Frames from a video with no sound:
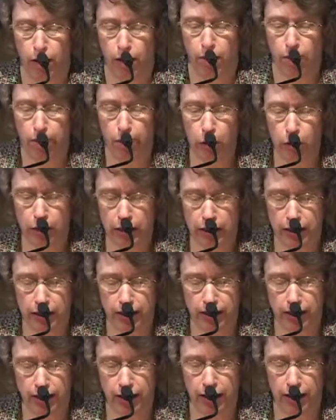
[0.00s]

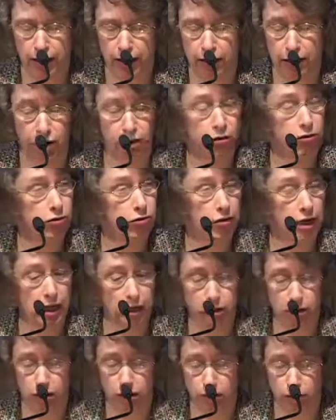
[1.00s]
boating, and other
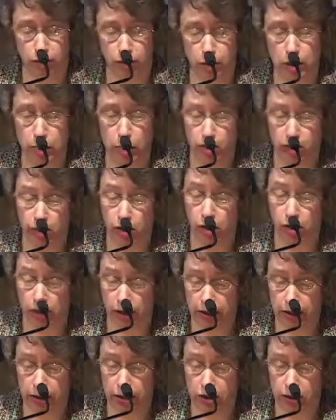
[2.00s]
attractions for people of all
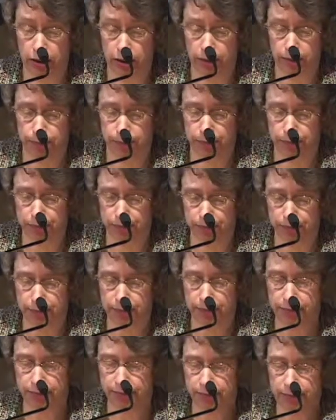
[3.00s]
ages.
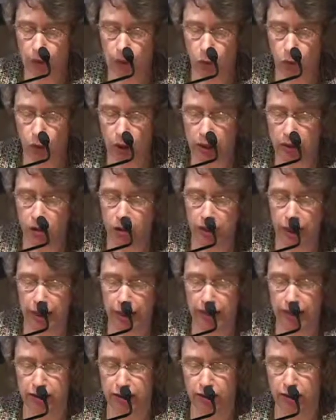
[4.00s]
One whole
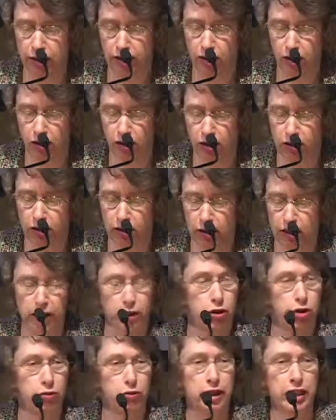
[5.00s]
heading is called
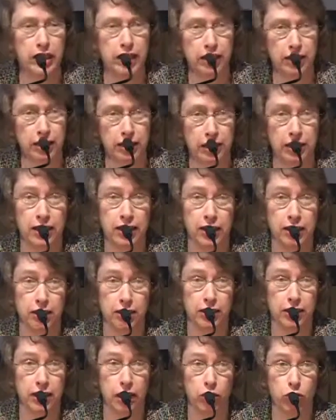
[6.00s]
Trees in
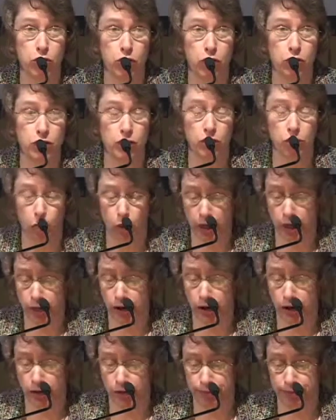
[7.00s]
Central
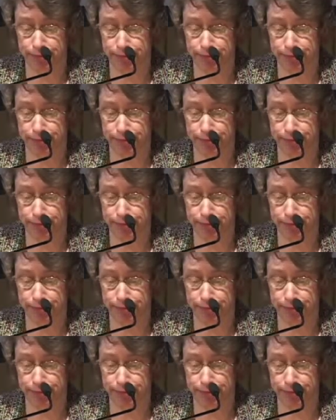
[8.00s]
Square.